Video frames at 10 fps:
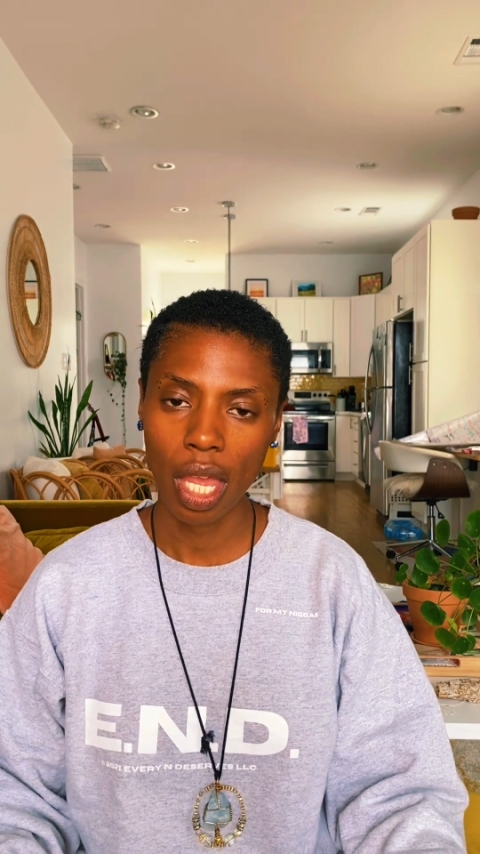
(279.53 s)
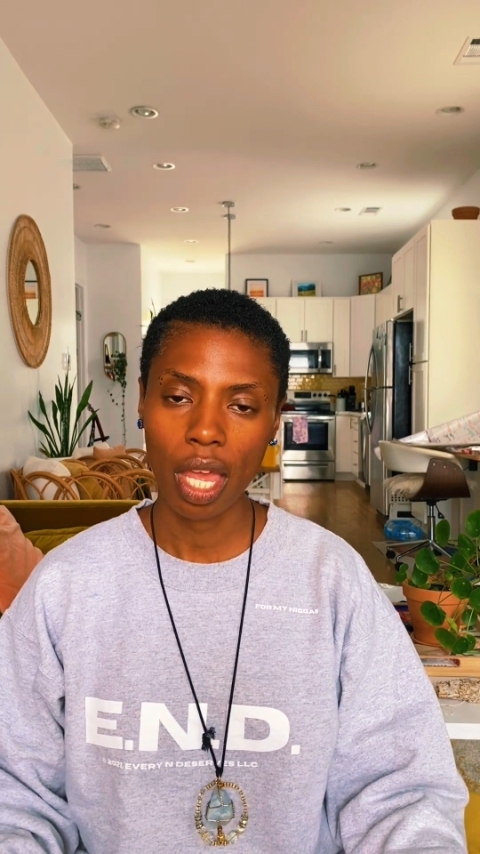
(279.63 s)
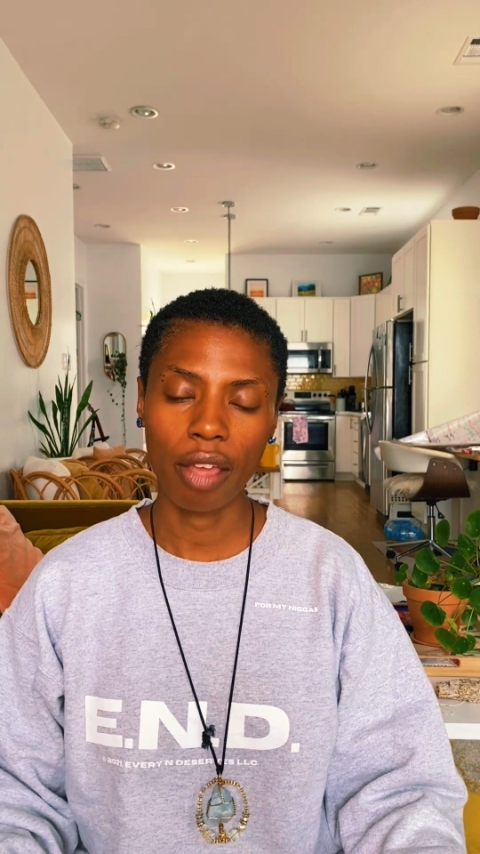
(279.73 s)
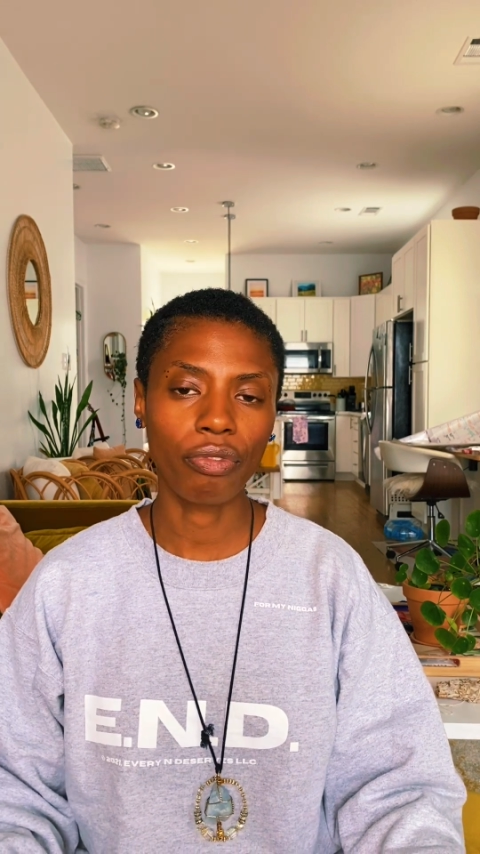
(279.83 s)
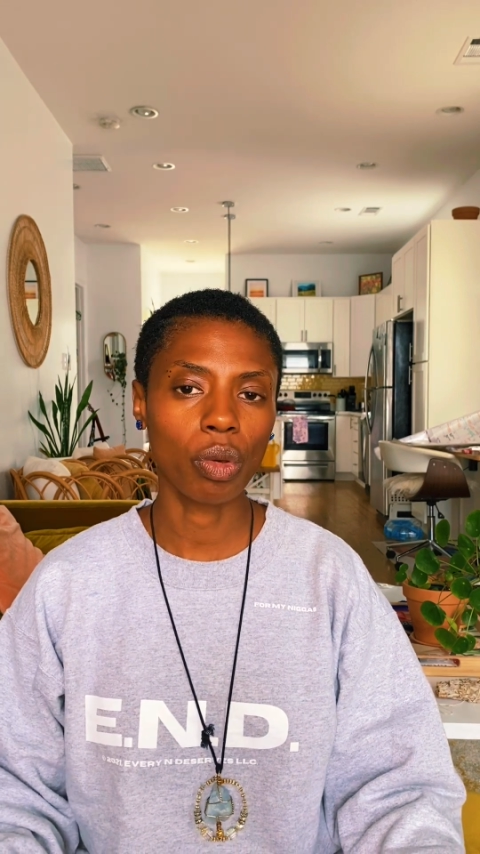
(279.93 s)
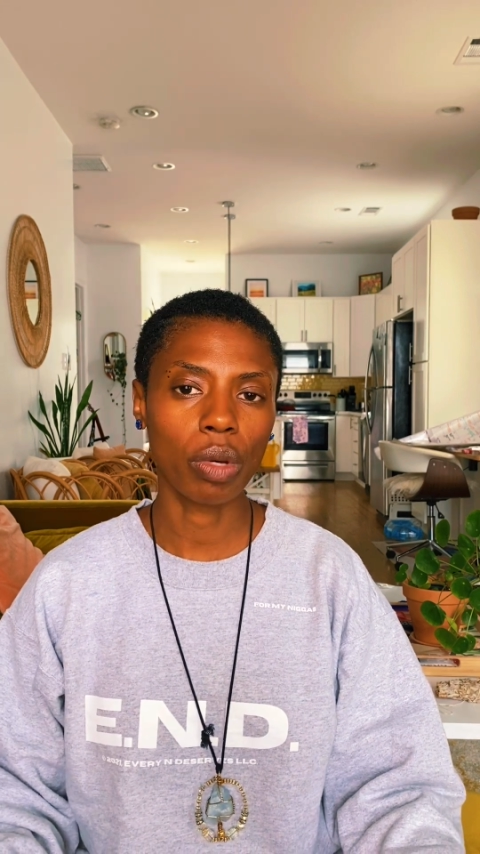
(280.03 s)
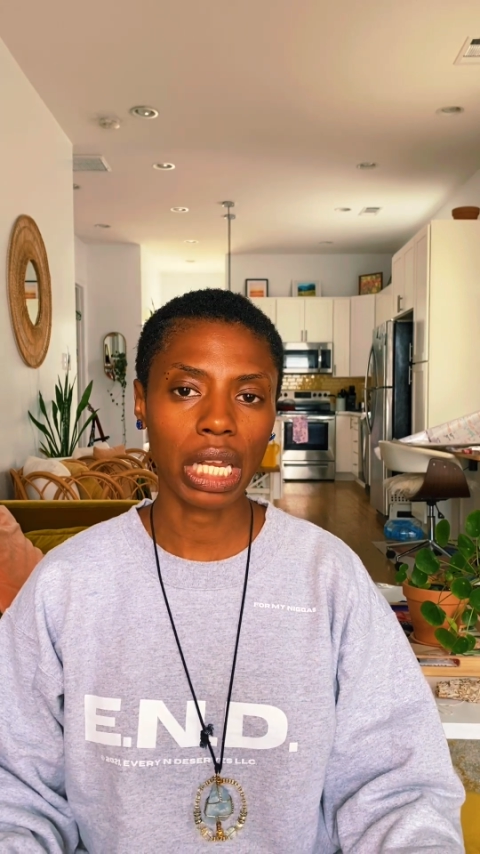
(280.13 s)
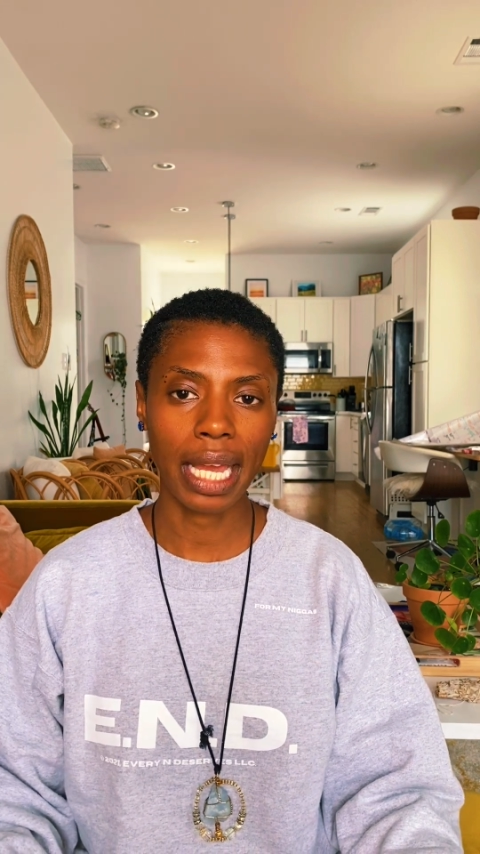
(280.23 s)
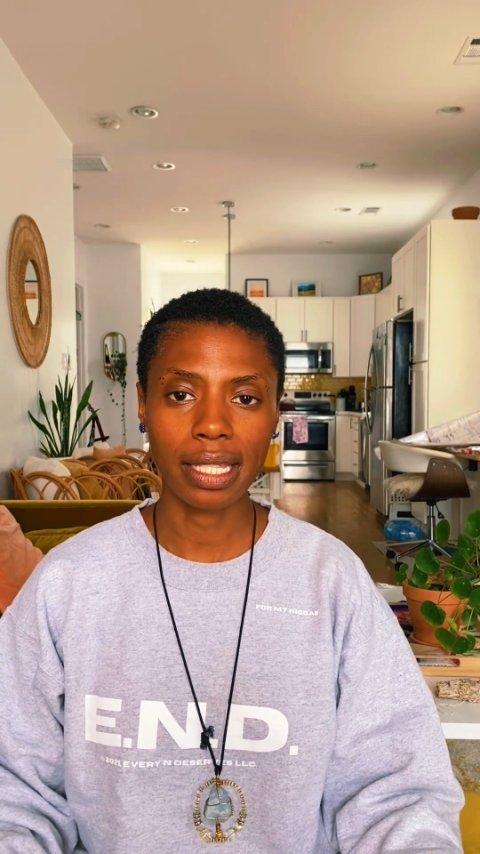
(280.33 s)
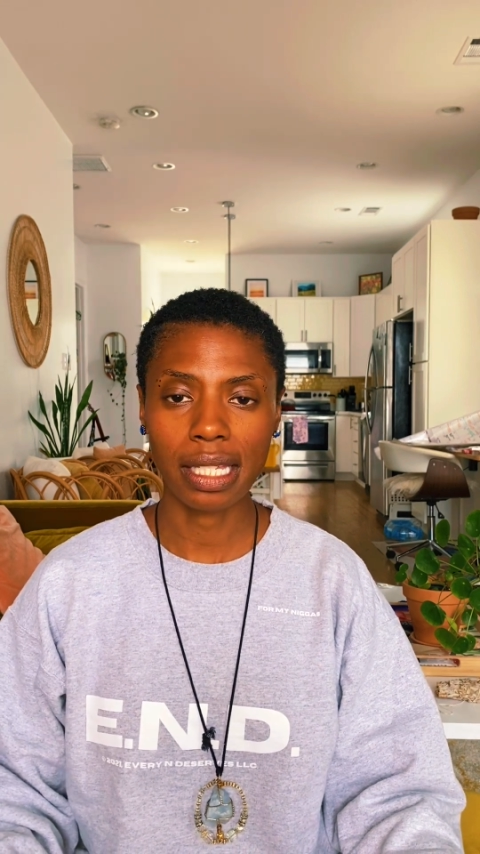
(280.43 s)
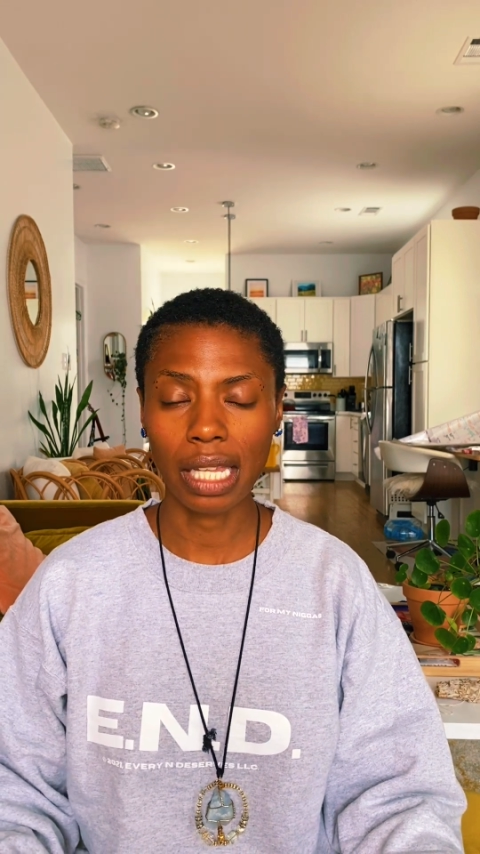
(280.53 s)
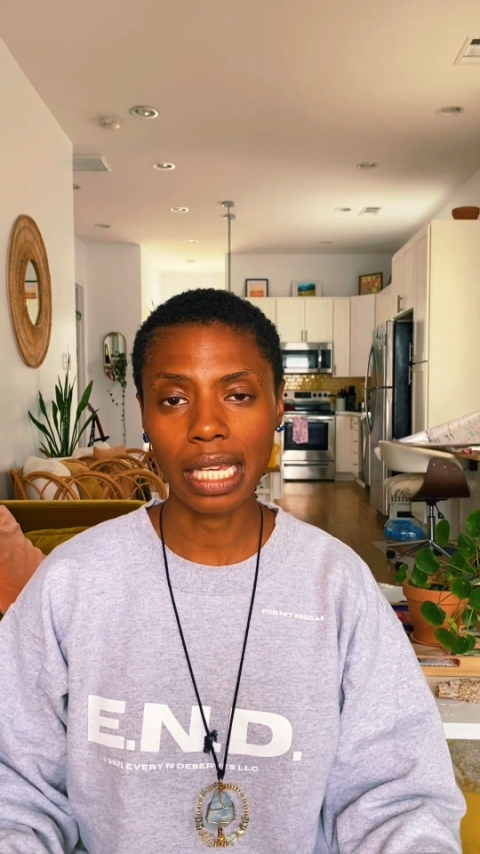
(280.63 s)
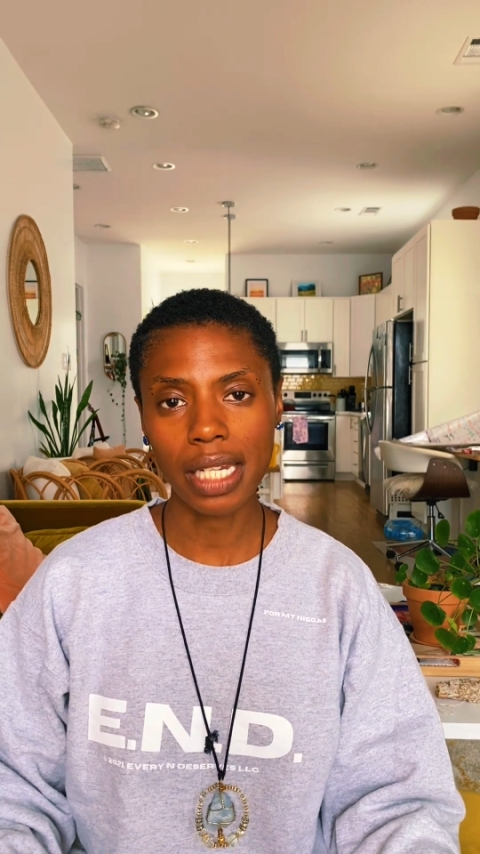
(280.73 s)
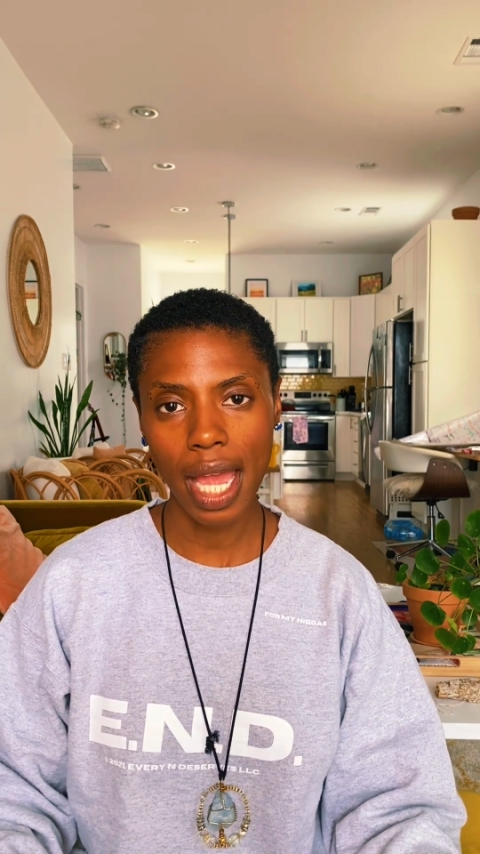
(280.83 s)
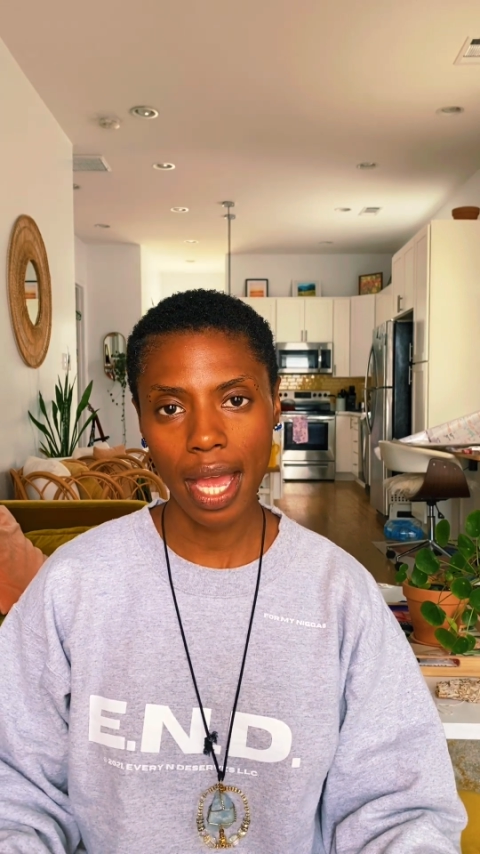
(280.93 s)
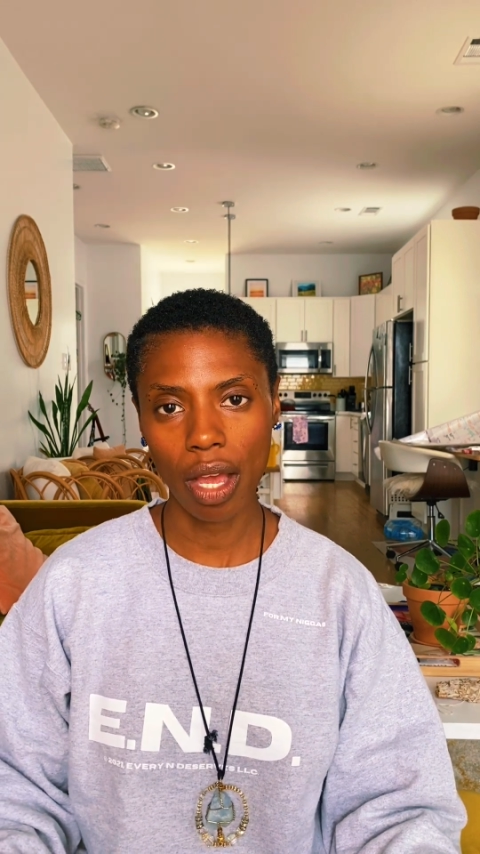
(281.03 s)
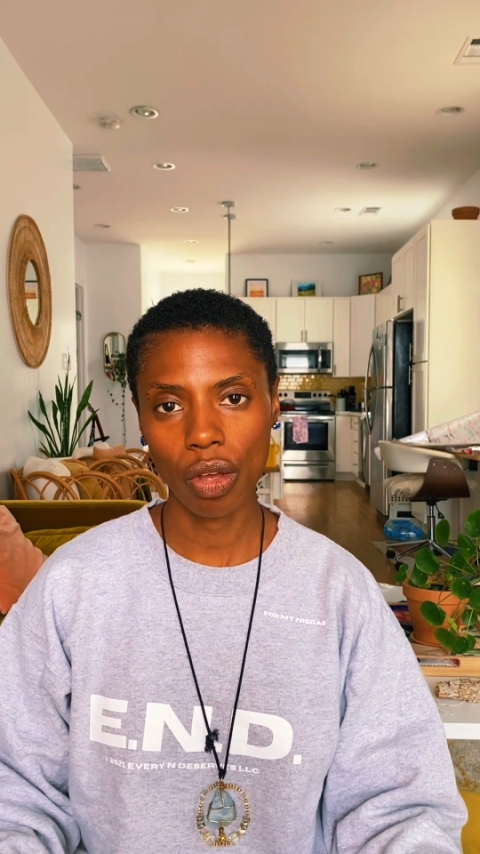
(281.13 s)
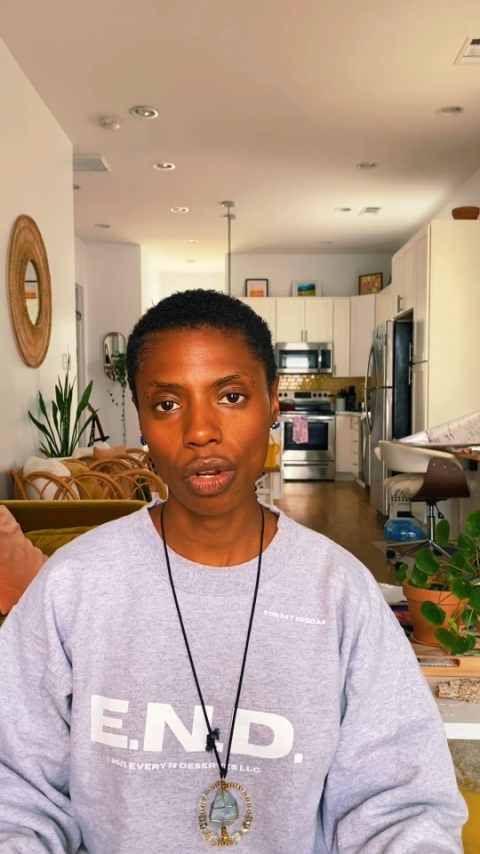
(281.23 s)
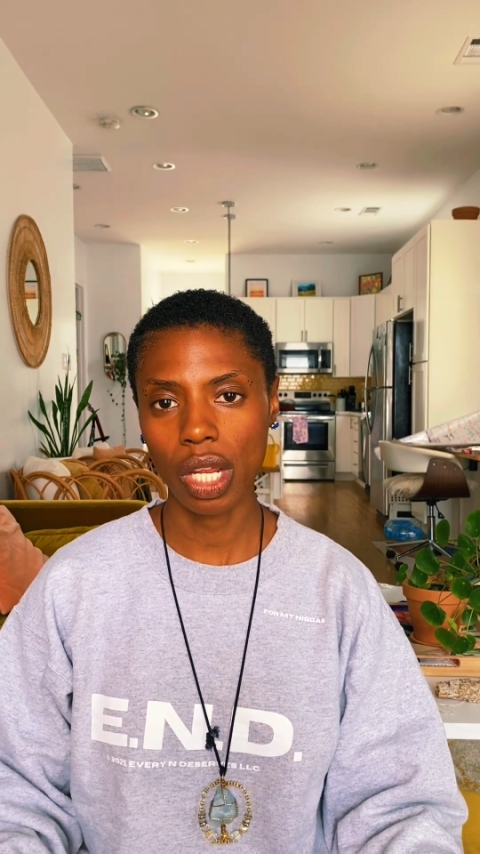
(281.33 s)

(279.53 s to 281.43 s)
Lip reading: if you would like to lay down,